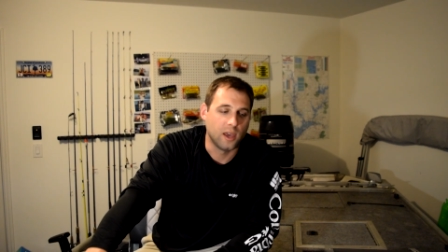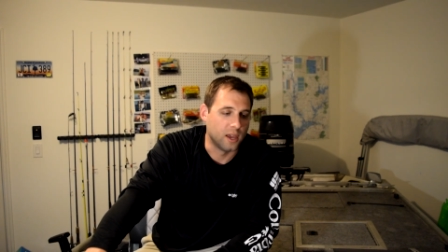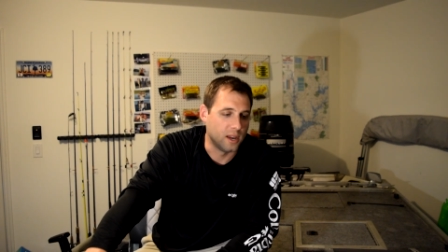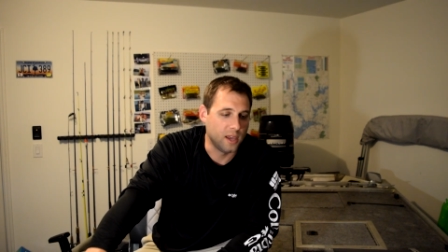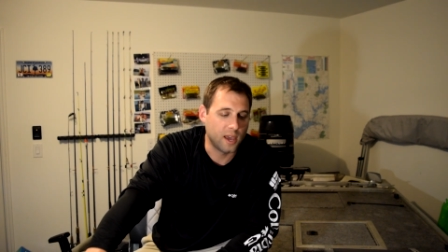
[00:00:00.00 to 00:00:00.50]

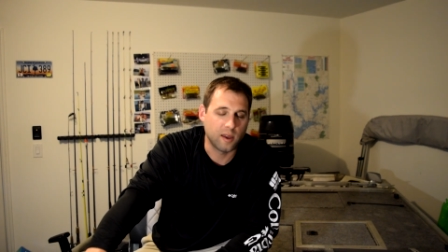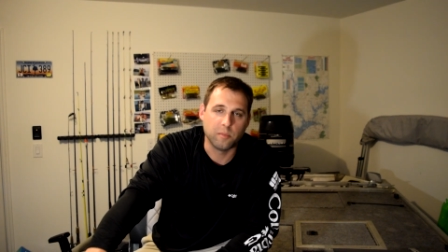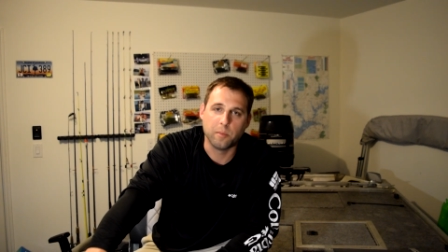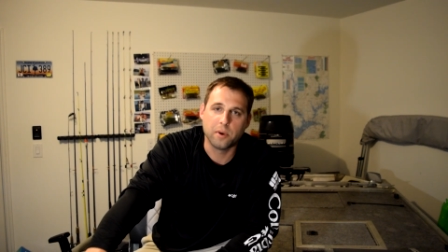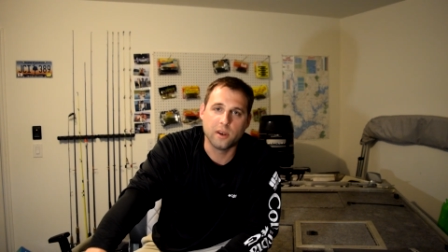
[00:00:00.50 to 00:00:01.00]
and he had
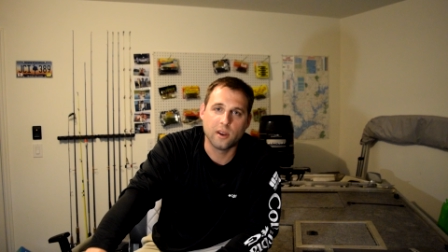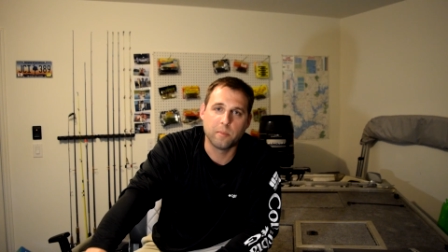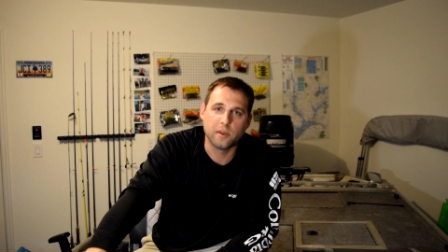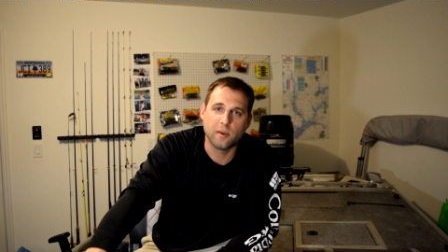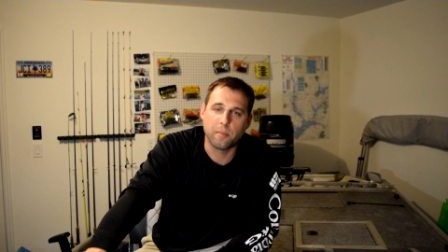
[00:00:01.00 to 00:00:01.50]
me pinned
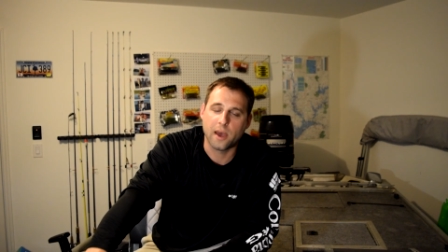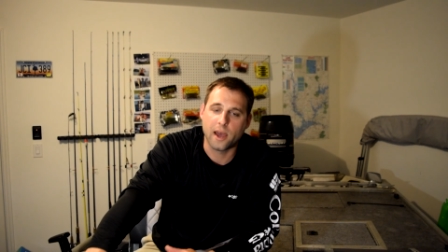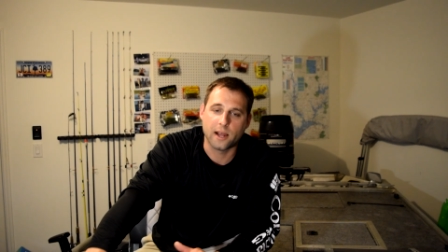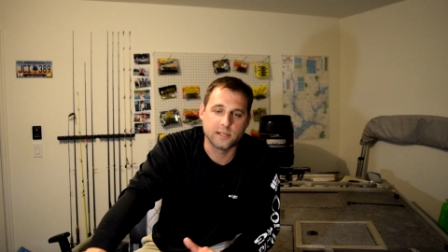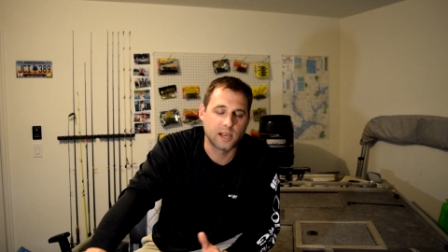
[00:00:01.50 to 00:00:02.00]
up in the pads,